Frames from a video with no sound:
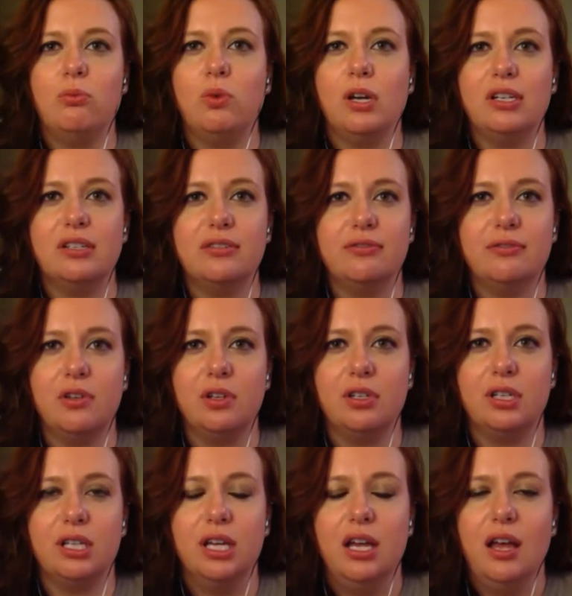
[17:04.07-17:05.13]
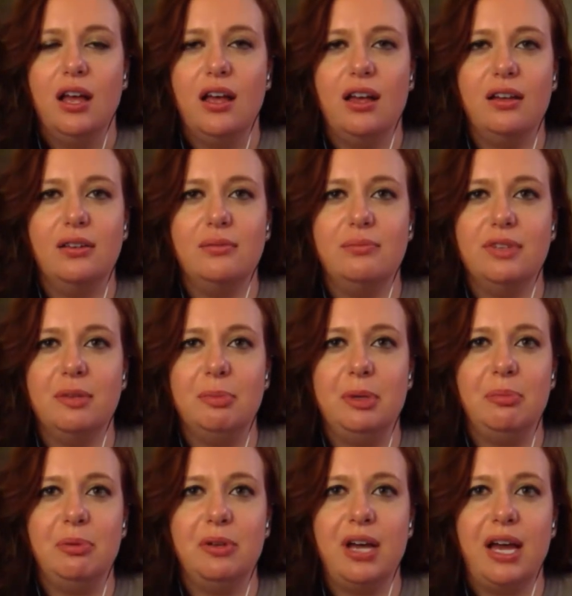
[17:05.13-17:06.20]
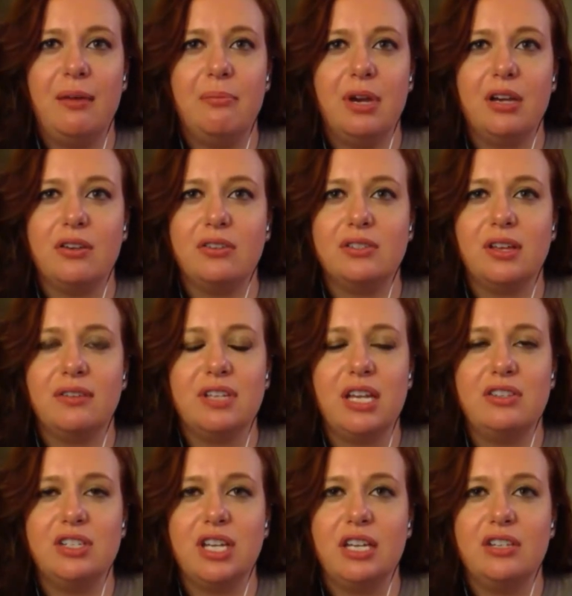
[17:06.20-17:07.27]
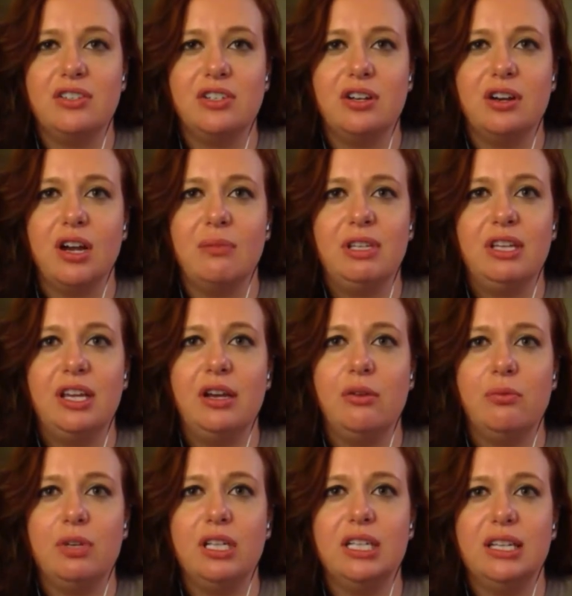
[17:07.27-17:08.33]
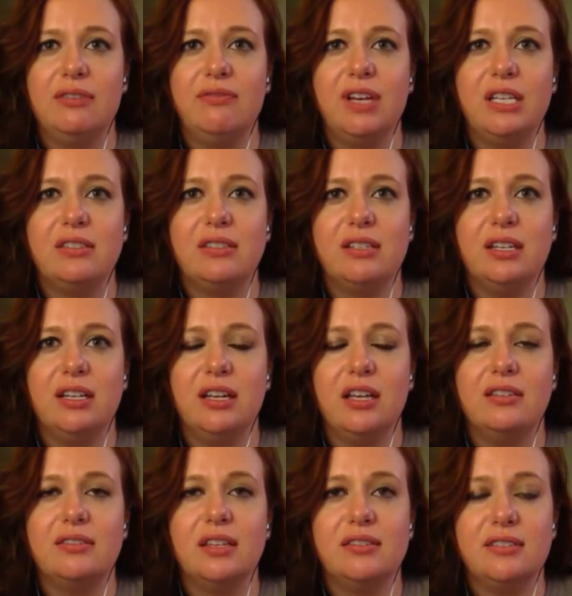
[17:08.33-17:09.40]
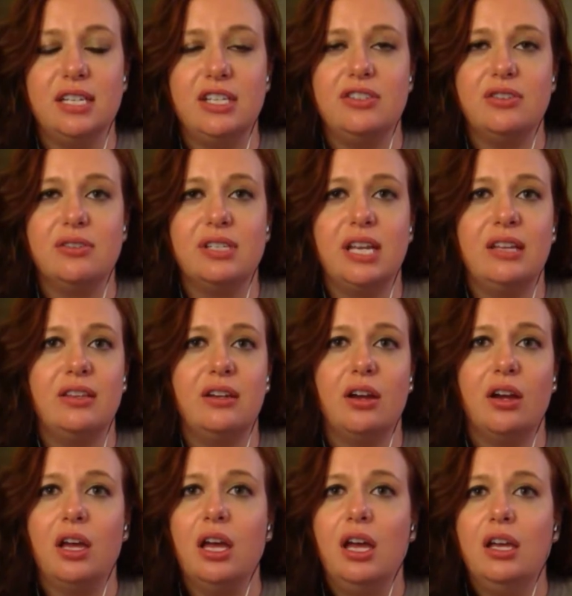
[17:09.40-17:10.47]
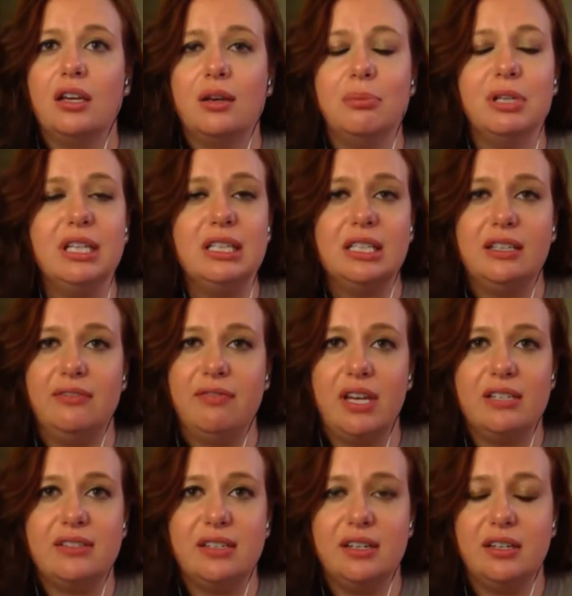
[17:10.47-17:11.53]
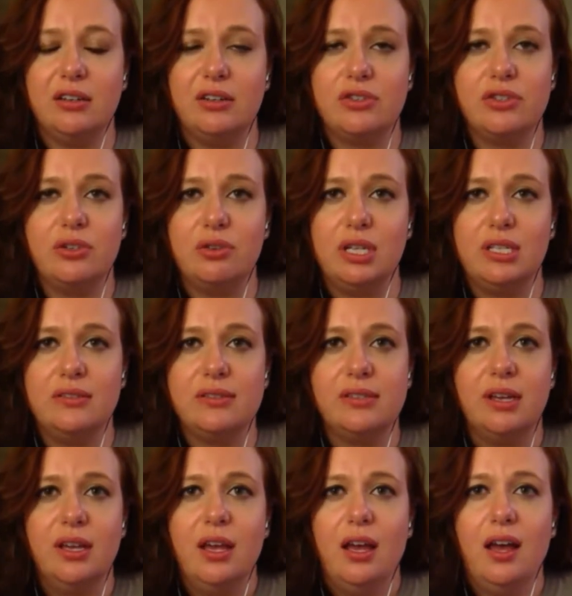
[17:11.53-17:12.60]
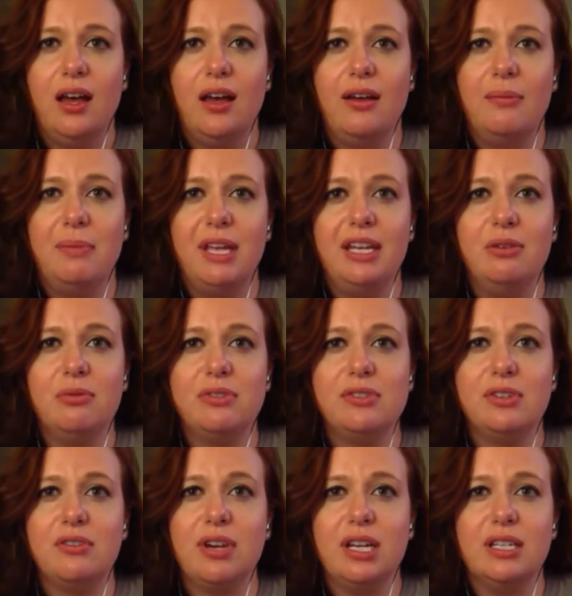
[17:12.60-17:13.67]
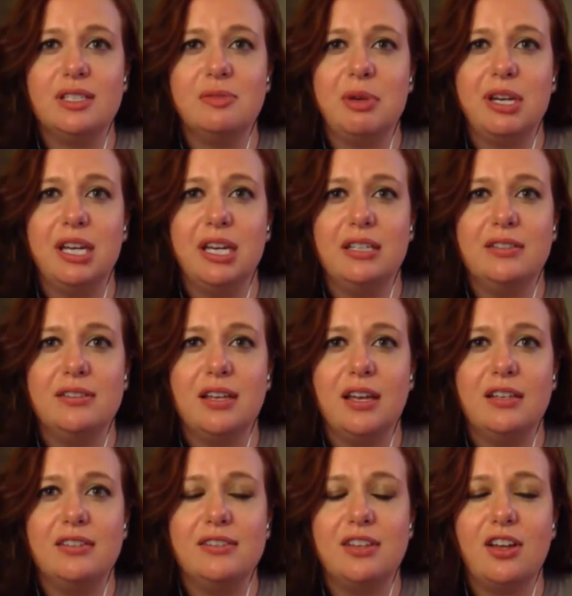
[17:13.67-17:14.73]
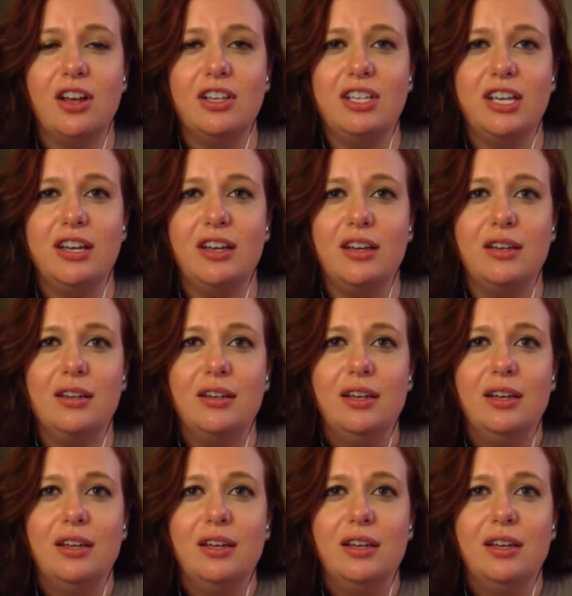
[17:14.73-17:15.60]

wonderful um, the people at Microsoft Education are. I mean, they are really invested in us as teachers and they're completely invested in our students. Um, and it was a great experience. Uh, Sonia